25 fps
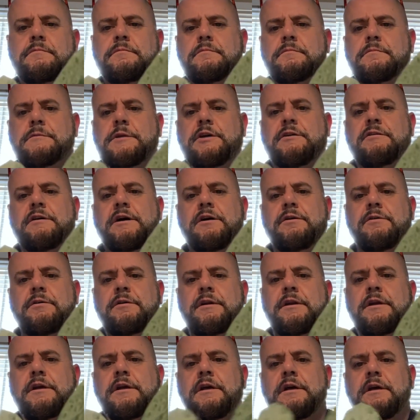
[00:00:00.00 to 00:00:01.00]

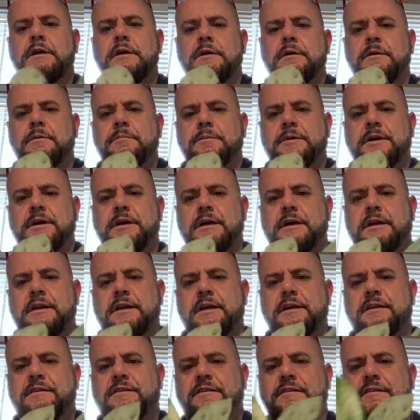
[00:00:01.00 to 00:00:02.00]
clone,
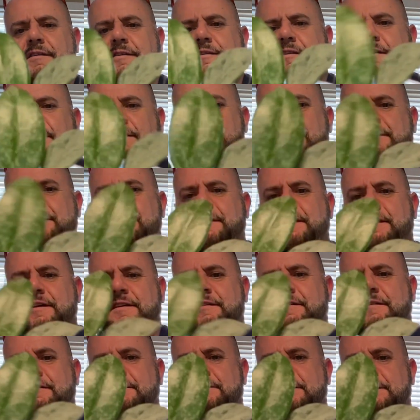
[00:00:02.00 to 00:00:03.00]
As you can see,
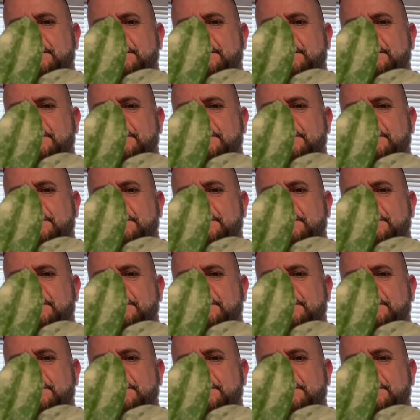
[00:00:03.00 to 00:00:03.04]
it's a little